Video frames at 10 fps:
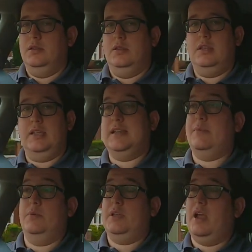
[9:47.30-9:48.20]
the
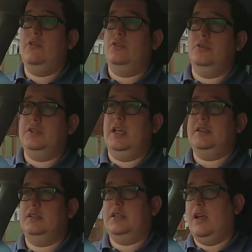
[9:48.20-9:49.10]
examiner would carry on your
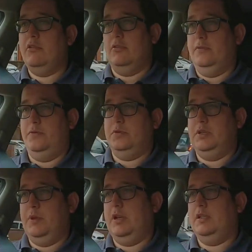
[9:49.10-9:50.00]
test, carry on the 40
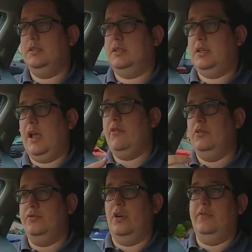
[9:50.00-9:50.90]
minutes, carry
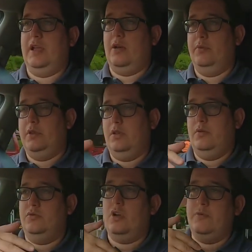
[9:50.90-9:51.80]
on driving out with you
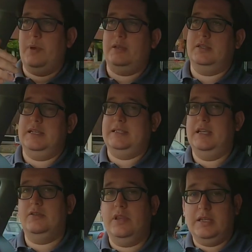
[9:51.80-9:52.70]
and drive you back to the test
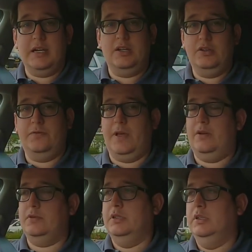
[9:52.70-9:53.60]
centre and then tell you you'd failed.